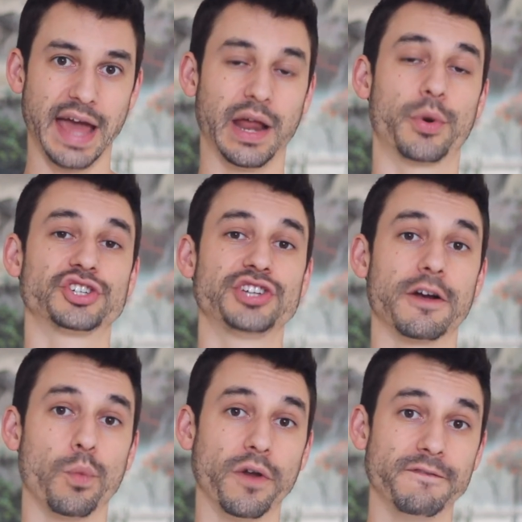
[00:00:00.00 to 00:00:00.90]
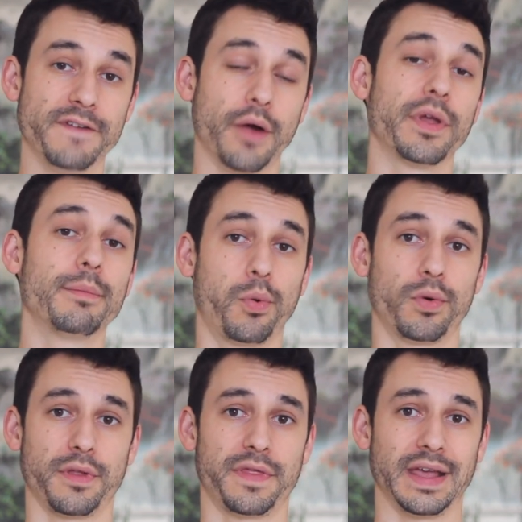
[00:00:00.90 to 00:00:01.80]
And I want to share one very
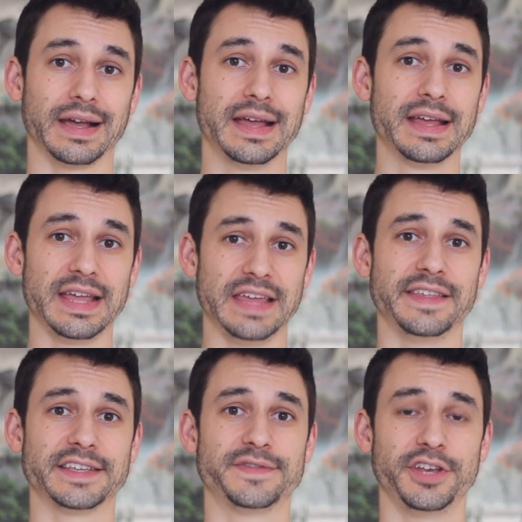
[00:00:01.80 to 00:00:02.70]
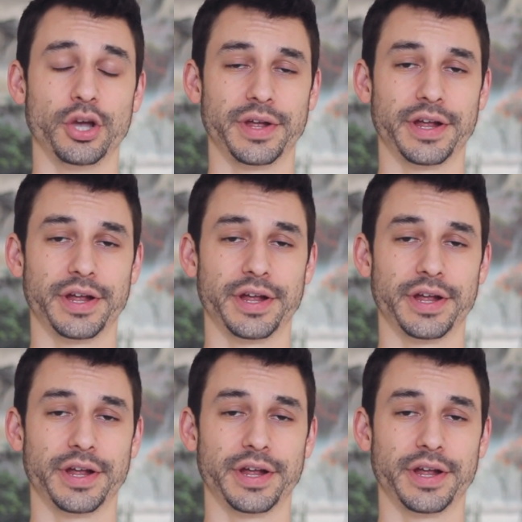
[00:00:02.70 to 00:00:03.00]
important thing in this video